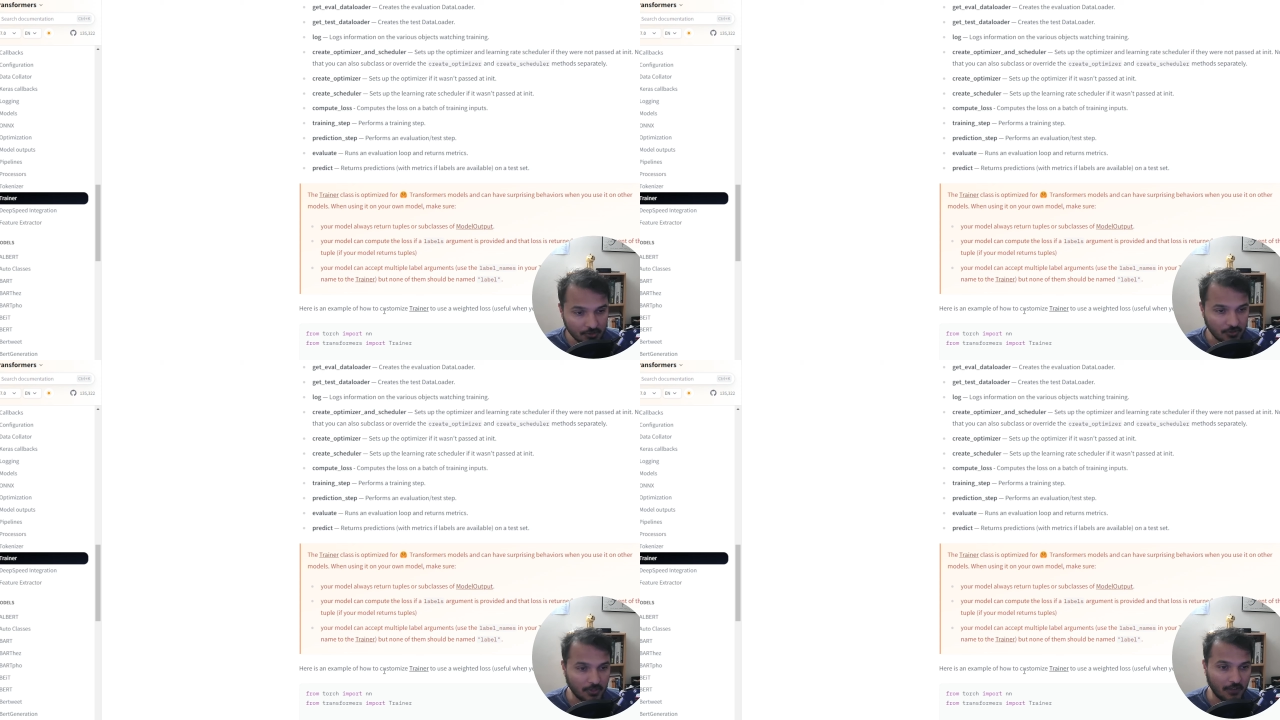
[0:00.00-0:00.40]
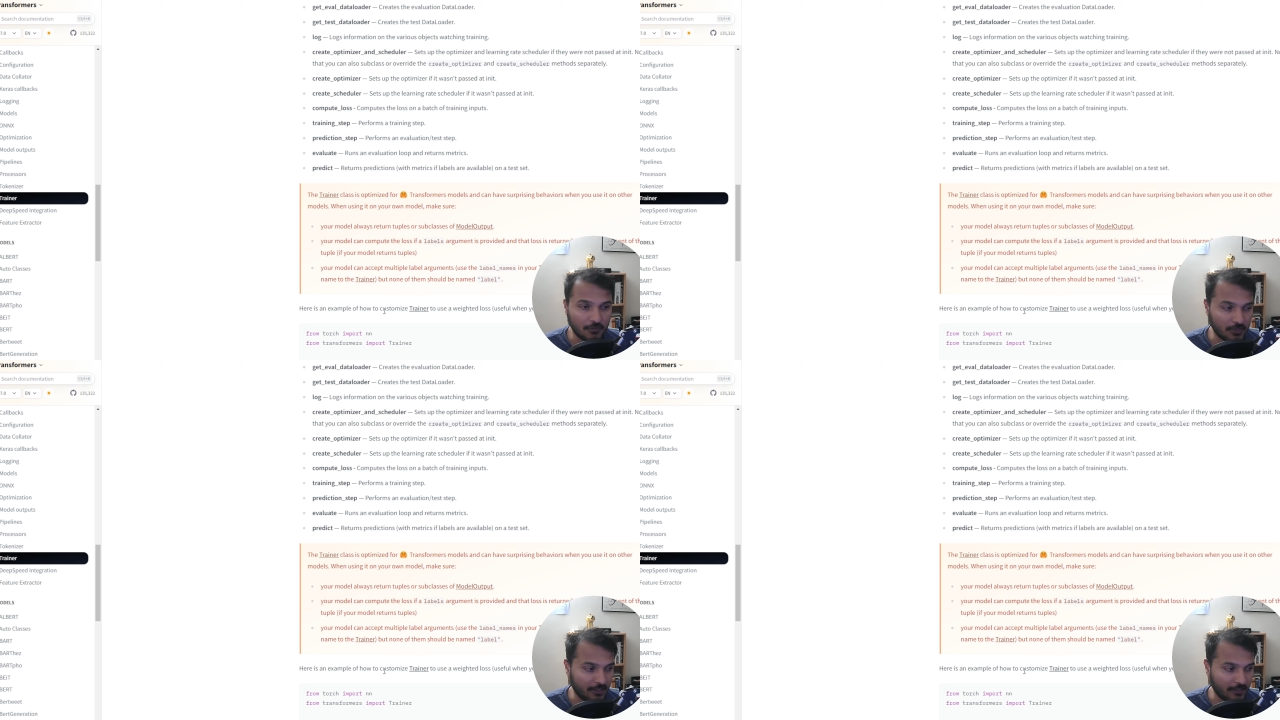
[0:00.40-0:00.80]
You have to
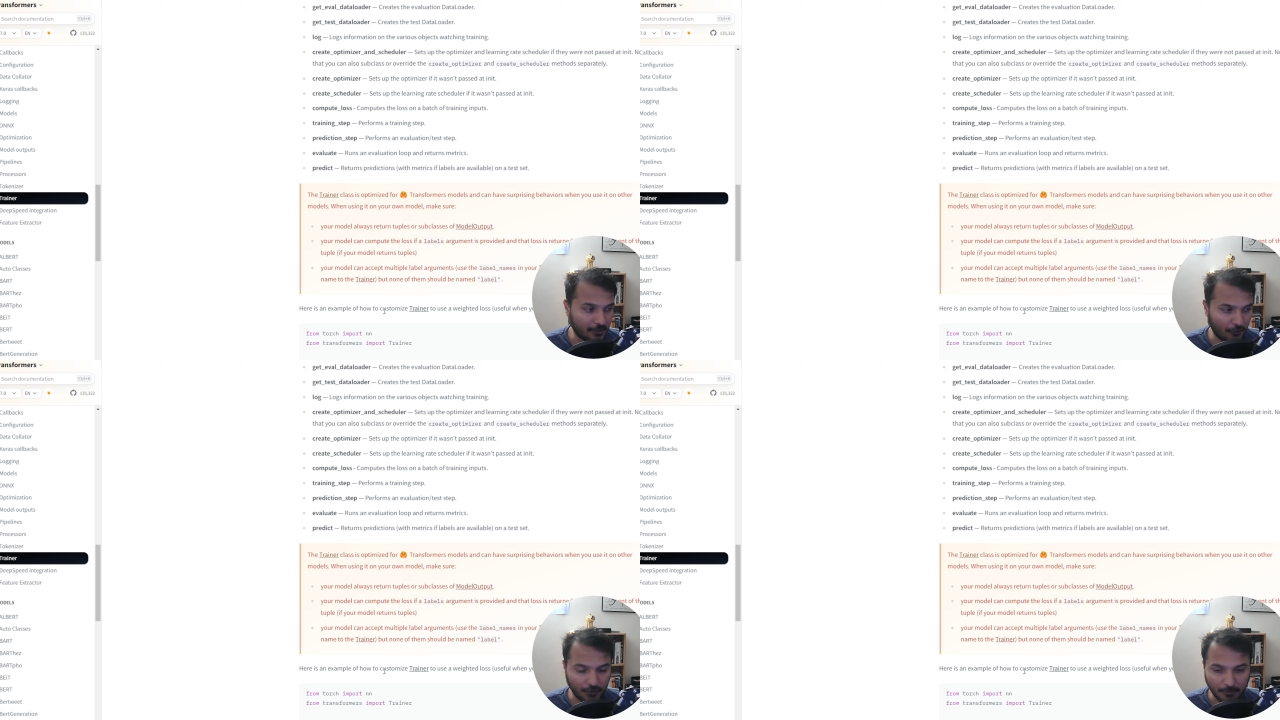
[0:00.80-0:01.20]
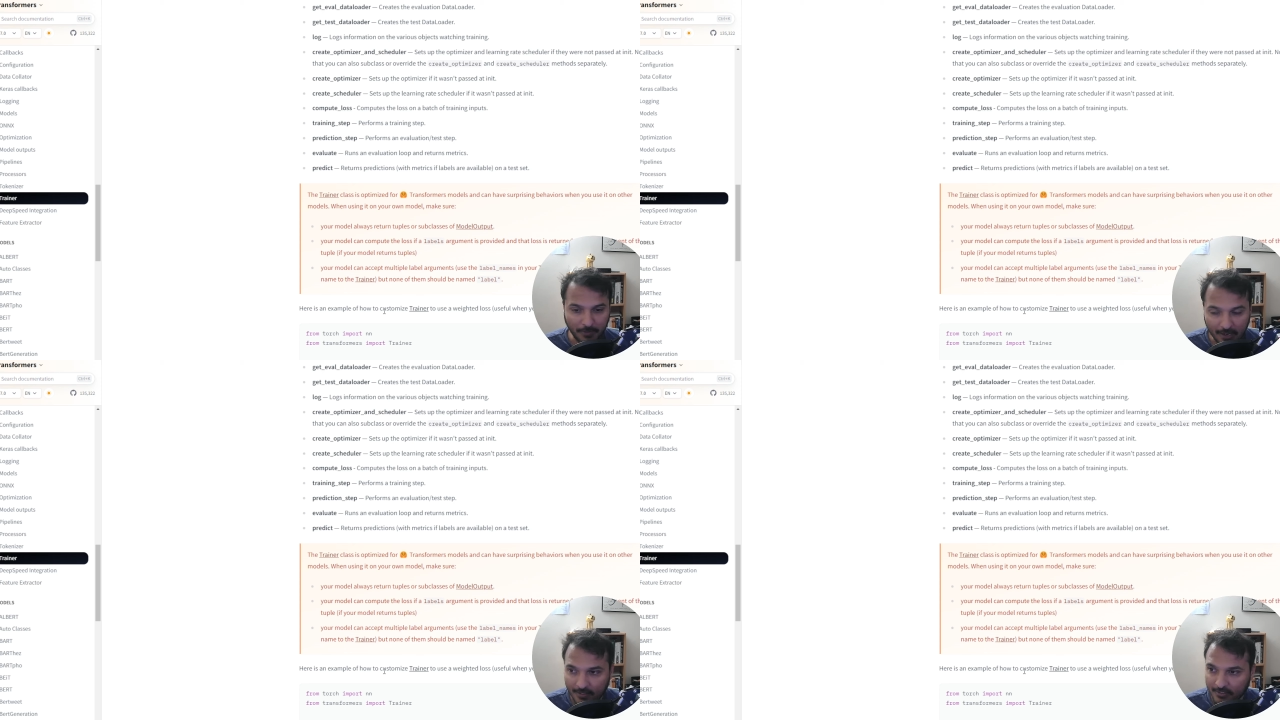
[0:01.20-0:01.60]
take care of the
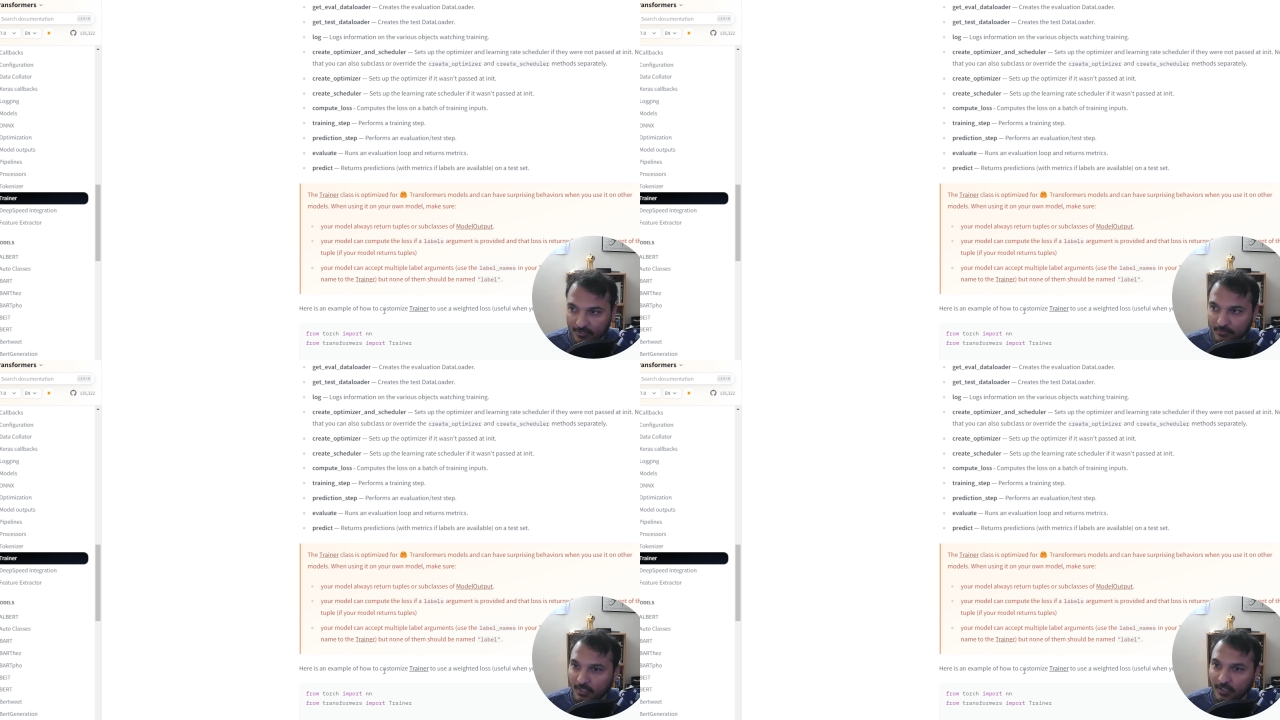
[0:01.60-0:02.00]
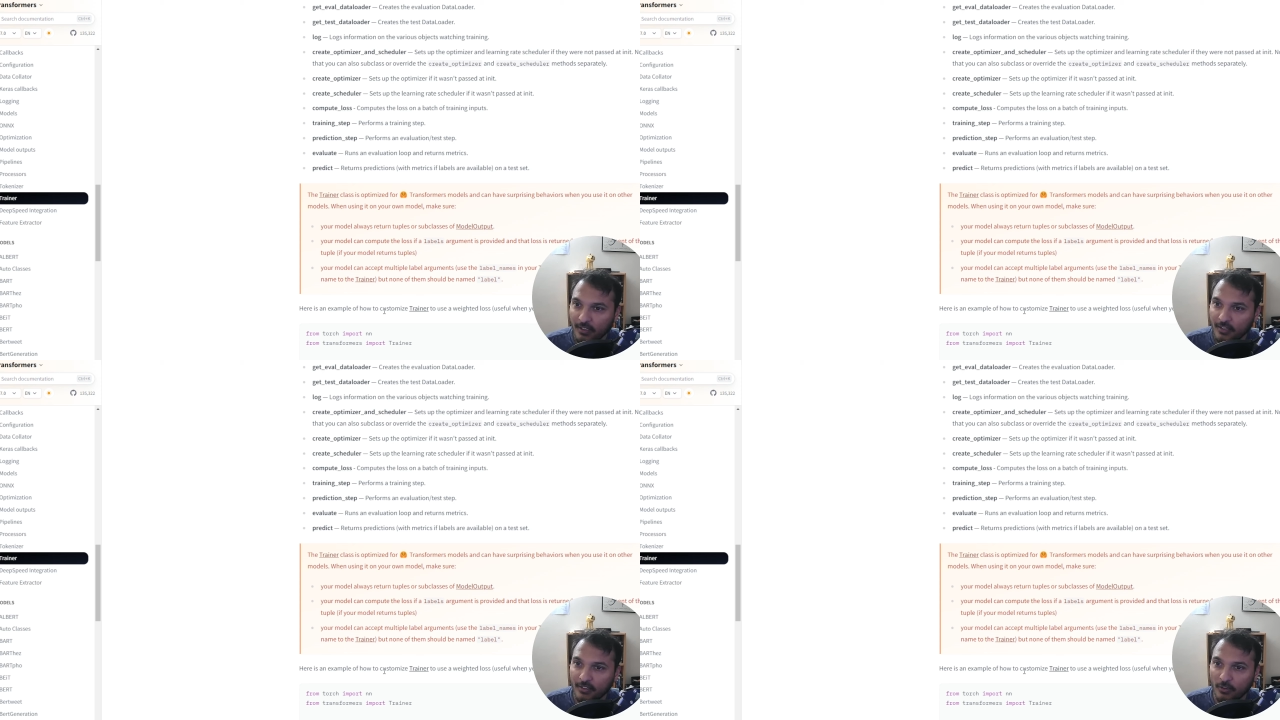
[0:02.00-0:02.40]
parallelism
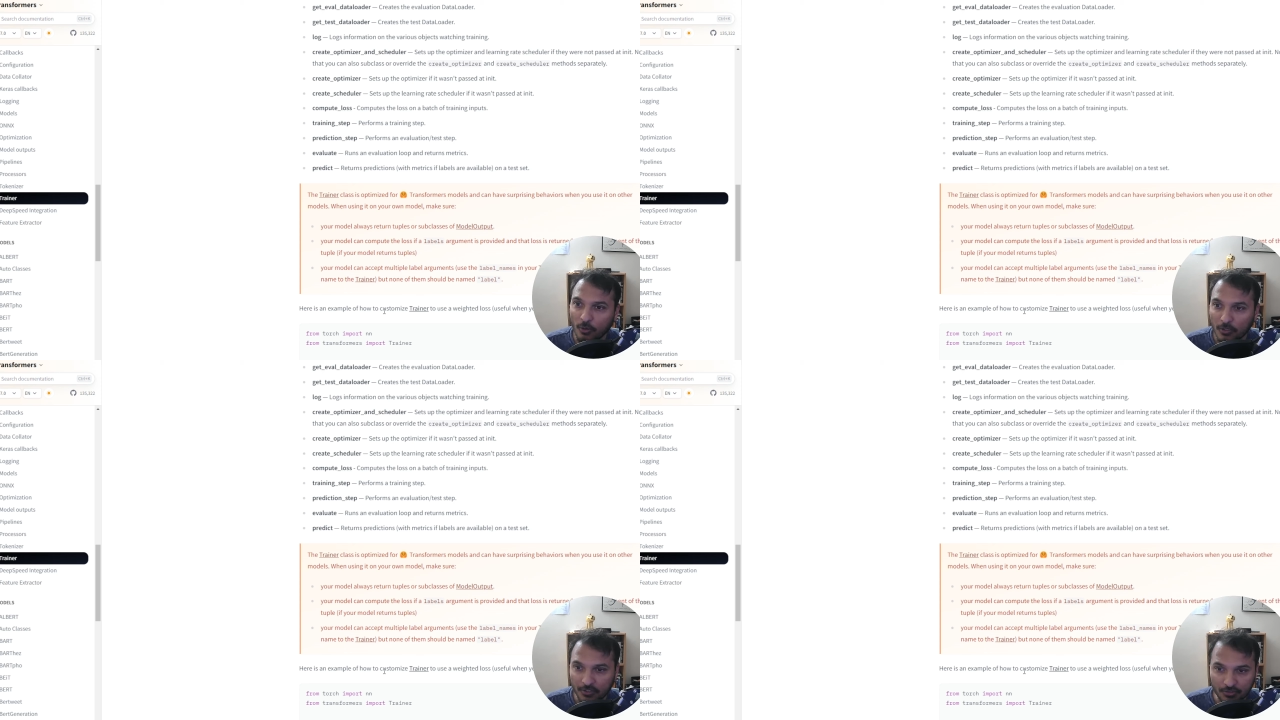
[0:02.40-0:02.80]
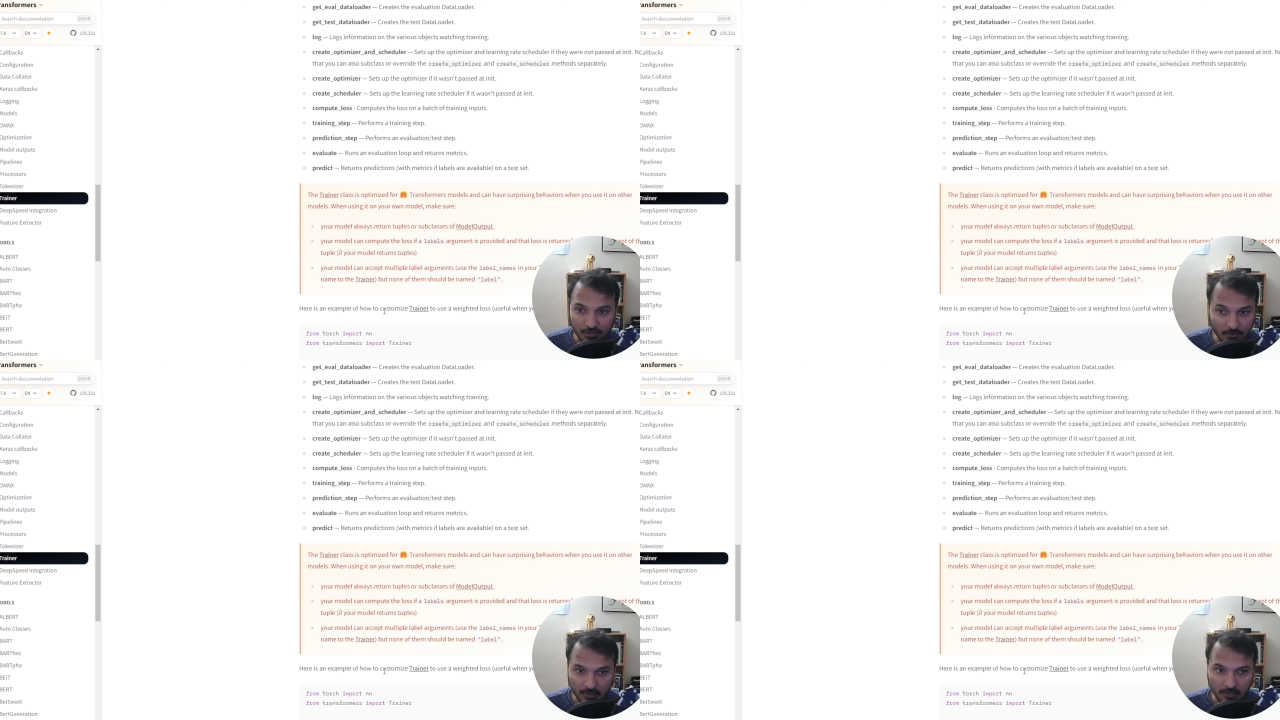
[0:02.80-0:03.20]
and all the
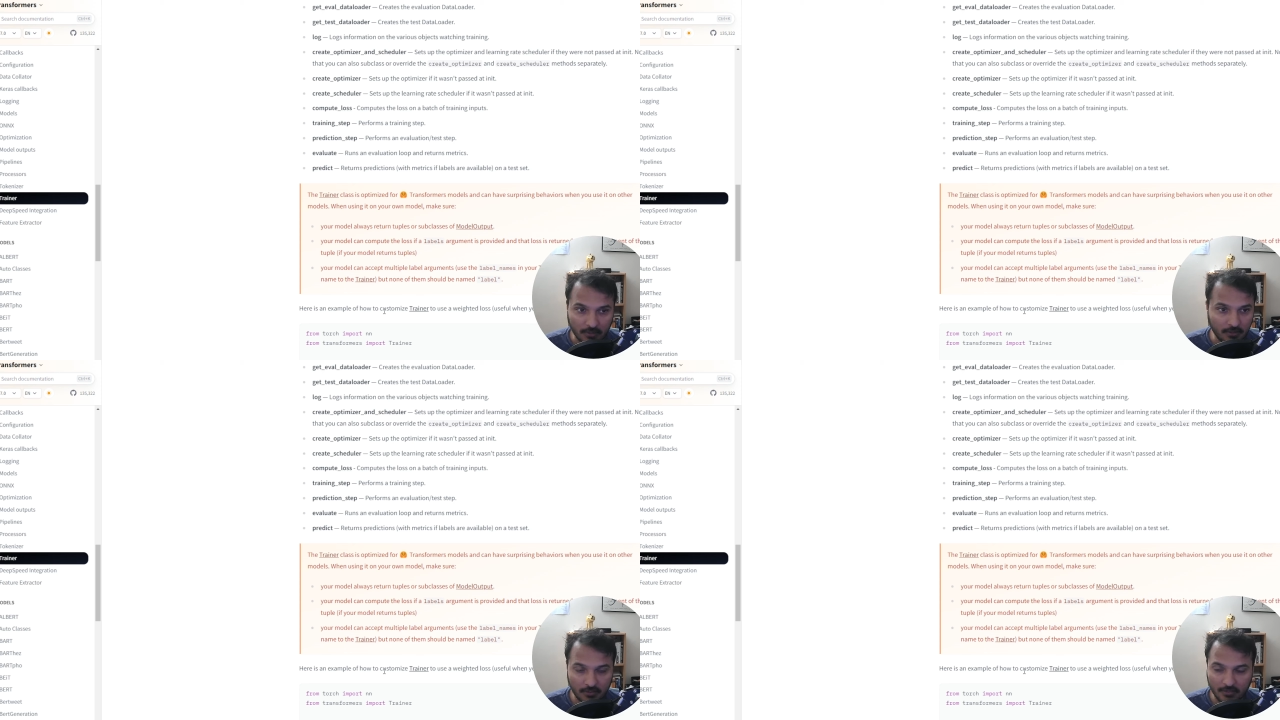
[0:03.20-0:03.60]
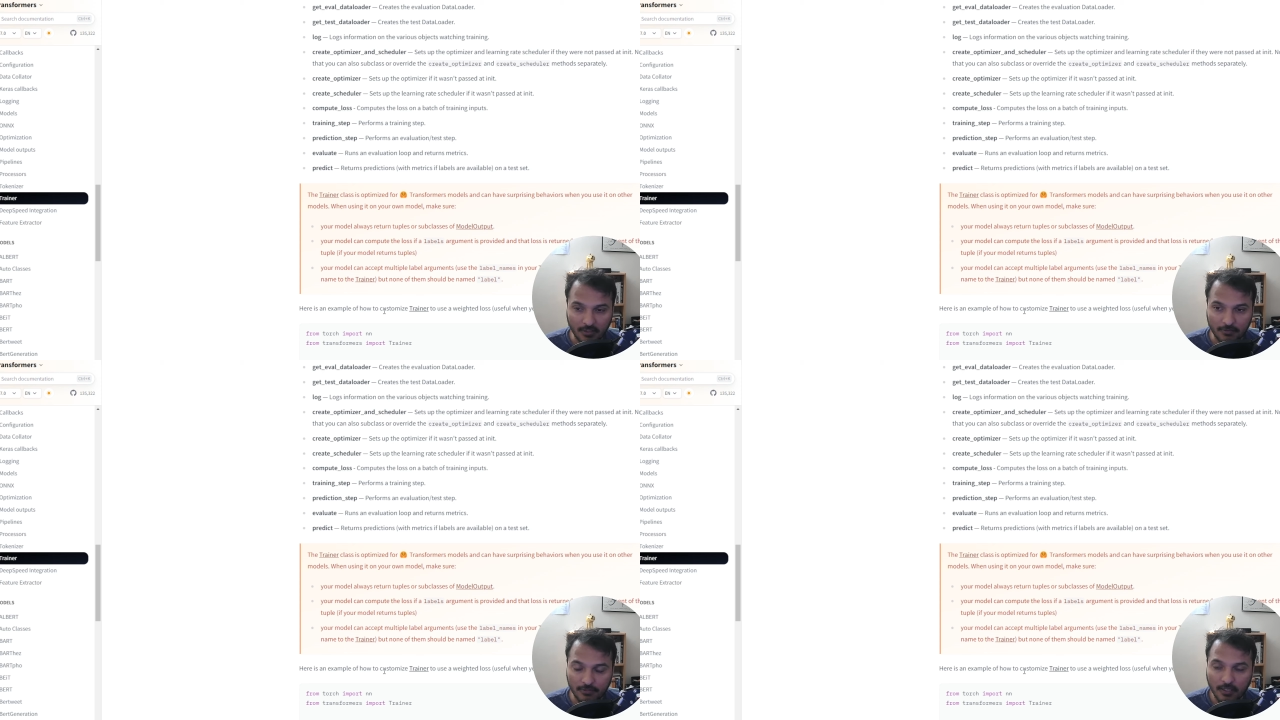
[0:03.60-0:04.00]
distributed
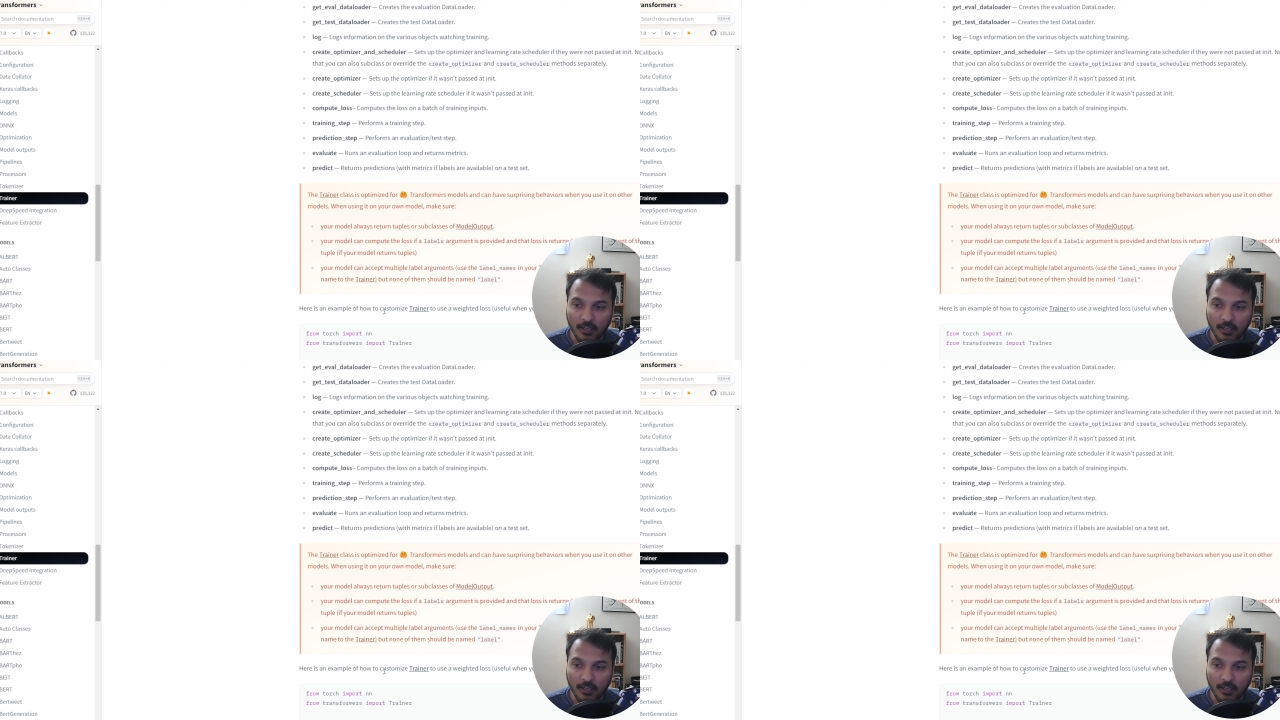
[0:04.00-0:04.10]
stuff,